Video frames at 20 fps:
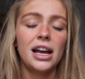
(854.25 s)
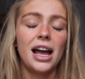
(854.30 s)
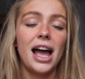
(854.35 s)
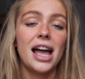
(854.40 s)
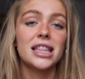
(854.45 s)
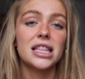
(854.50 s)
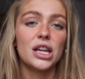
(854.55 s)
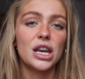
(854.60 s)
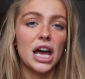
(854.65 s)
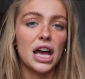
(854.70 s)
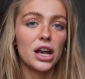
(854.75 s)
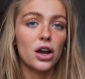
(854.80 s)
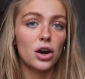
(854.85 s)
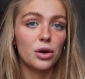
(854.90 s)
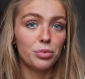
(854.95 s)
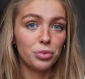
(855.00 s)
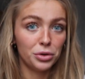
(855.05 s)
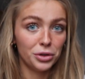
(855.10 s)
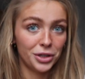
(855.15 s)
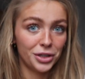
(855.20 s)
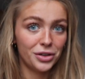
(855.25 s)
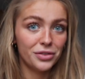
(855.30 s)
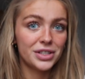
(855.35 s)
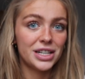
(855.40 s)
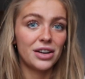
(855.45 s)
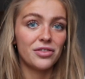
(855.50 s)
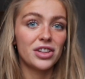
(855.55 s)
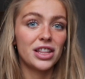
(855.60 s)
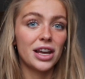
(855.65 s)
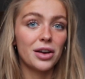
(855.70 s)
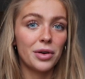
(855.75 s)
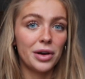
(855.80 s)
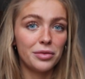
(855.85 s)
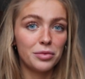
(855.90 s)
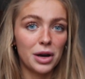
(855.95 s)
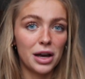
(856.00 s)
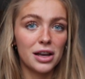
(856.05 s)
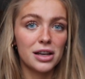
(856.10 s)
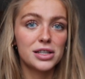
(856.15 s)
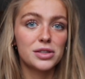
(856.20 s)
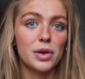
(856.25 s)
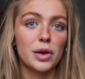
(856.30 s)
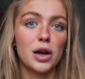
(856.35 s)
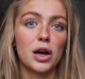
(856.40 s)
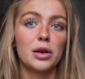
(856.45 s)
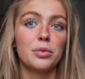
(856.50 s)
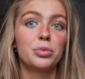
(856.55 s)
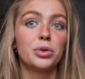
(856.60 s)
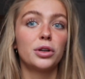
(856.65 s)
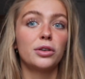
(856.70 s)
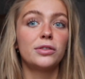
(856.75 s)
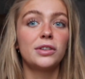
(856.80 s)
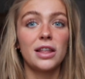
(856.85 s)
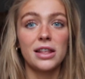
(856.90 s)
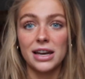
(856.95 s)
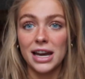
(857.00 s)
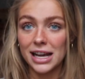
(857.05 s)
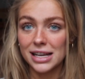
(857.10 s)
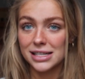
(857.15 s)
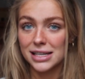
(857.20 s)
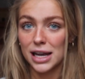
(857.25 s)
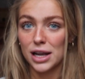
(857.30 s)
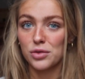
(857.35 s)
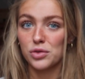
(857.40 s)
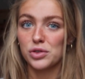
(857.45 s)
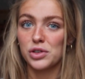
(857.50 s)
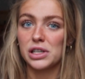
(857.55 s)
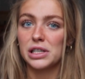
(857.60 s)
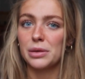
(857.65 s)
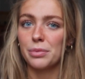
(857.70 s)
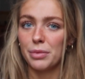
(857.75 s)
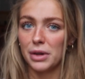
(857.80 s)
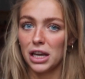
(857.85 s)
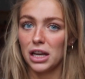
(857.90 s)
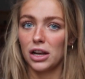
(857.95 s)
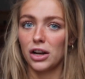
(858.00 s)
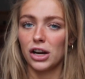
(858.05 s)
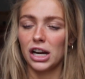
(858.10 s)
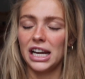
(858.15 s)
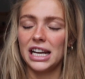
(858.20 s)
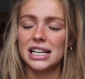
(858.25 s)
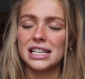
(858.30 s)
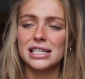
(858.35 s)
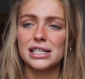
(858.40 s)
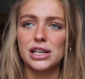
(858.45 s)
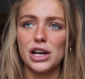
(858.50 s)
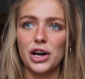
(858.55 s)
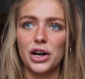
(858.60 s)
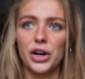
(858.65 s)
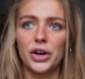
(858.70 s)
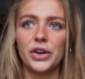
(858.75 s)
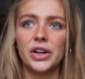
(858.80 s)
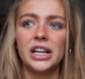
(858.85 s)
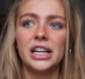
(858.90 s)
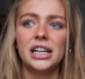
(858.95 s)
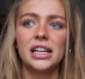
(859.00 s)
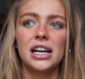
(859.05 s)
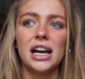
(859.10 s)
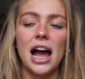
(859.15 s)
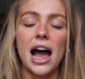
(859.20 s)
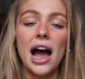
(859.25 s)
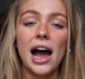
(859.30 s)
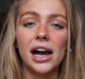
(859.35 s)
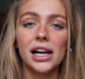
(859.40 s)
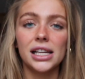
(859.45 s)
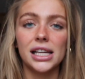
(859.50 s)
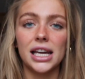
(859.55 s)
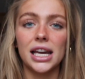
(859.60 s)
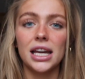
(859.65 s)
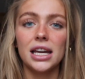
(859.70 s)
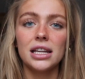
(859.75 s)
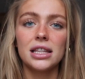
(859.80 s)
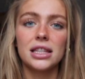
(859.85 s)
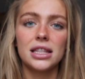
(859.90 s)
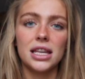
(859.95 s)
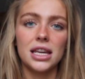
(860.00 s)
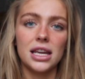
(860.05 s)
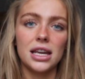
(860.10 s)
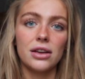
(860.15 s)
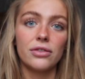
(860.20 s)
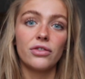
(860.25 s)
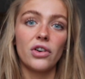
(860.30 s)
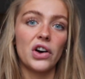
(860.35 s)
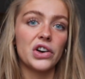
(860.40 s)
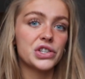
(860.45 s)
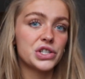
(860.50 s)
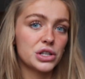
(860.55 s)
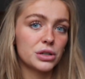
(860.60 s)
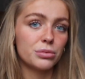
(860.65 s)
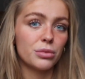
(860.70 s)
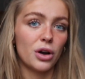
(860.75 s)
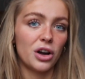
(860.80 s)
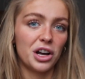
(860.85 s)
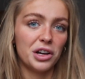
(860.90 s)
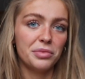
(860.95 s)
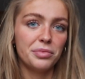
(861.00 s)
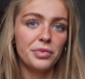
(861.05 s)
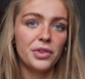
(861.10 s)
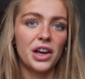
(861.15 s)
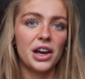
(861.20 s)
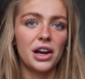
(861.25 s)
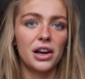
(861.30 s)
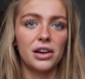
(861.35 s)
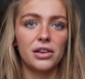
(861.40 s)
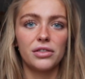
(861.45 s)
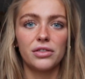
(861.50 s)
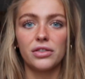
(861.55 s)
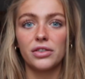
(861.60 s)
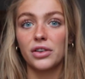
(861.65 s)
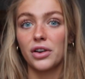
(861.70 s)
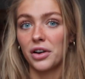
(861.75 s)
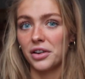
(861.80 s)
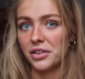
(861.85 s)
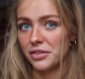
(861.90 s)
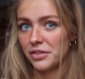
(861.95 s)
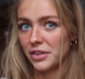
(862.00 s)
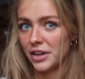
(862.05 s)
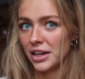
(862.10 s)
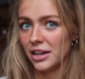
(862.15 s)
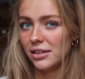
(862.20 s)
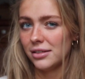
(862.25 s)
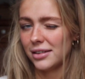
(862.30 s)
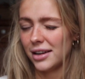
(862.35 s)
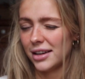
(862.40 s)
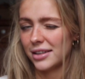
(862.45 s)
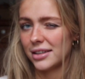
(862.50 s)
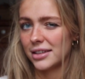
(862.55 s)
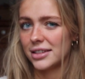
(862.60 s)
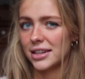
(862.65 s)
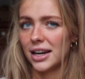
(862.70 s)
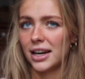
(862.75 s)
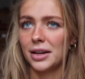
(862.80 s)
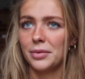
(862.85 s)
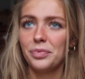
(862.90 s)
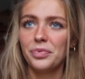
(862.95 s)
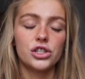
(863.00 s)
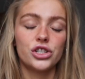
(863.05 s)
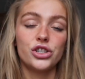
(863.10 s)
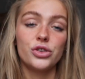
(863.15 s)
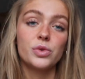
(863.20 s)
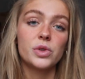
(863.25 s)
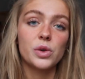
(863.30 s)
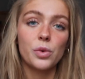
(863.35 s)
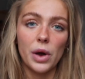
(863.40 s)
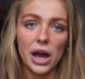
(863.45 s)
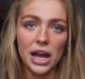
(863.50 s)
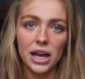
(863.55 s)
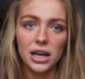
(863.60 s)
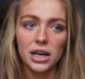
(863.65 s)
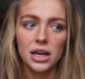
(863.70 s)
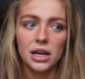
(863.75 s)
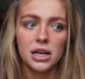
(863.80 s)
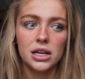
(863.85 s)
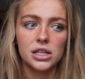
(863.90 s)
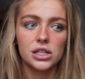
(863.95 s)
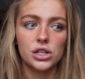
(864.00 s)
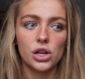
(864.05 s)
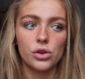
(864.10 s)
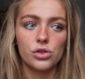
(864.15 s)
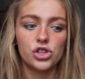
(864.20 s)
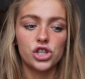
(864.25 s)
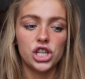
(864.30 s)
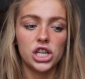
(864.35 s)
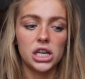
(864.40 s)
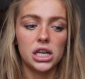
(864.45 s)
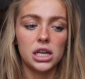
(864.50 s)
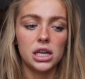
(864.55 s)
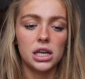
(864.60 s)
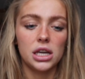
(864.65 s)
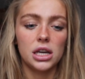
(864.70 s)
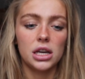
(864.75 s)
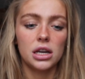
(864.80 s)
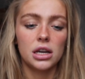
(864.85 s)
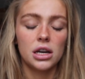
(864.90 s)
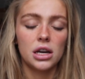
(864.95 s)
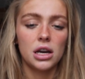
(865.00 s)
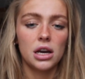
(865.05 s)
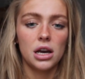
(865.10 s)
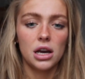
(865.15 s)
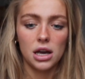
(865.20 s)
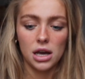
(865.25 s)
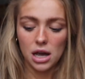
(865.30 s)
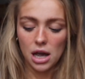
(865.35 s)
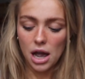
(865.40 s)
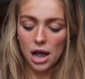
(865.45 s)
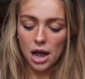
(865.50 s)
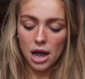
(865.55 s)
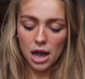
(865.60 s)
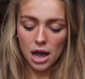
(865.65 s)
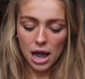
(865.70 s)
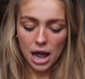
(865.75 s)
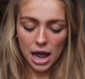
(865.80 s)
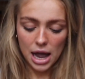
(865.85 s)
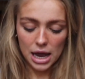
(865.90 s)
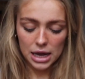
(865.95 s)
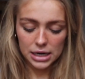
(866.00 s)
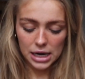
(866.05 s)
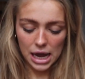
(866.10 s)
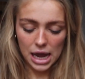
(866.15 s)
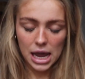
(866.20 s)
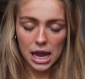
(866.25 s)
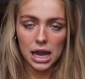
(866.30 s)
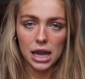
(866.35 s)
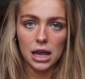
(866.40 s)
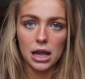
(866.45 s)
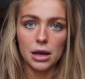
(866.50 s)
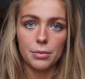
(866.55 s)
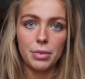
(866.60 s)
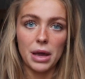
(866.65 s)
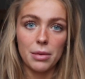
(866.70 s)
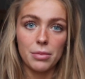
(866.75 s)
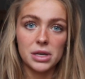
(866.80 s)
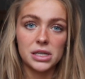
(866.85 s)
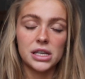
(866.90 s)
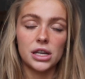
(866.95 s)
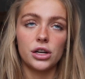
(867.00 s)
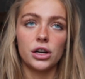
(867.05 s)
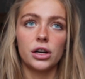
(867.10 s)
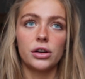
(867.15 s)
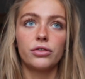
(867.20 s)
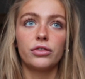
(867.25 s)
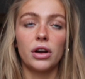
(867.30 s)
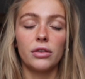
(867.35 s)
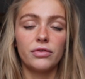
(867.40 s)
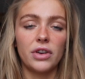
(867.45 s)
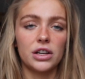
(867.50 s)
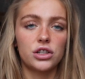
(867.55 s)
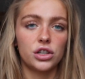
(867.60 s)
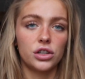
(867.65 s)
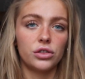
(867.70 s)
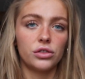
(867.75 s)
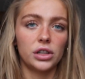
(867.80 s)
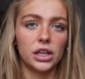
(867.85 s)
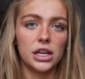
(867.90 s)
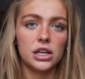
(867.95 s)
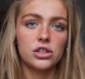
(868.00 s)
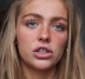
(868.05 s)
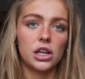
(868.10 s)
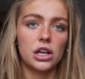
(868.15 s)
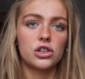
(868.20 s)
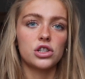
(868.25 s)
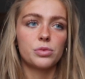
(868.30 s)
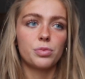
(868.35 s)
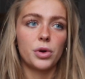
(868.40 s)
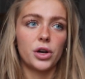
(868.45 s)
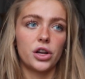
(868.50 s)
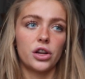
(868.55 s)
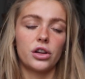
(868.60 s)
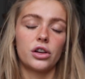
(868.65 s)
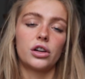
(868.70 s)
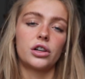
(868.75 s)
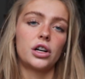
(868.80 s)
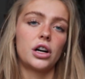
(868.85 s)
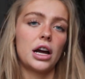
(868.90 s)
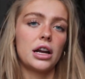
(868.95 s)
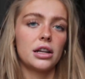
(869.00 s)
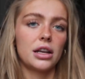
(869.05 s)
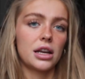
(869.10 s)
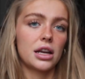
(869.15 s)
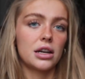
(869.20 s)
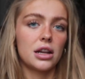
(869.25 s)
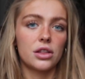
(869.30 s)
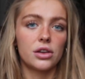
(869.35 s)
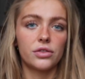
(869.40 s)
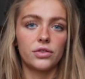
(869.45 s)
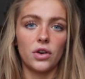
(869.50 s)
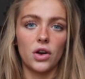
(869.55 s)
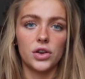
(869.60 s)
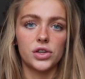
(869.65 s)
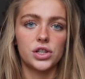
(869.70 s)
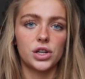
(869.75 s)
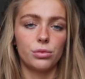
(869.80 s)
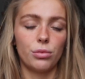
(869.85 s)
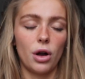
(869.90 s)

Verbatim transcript: and then I got approved and everything went well. So I got approved to the next stage, which is a meet and greet. So Allie, the foster mom of Confit at the time, she was away, so she had a babysitter from Fetch and Release. They just put her at like another foster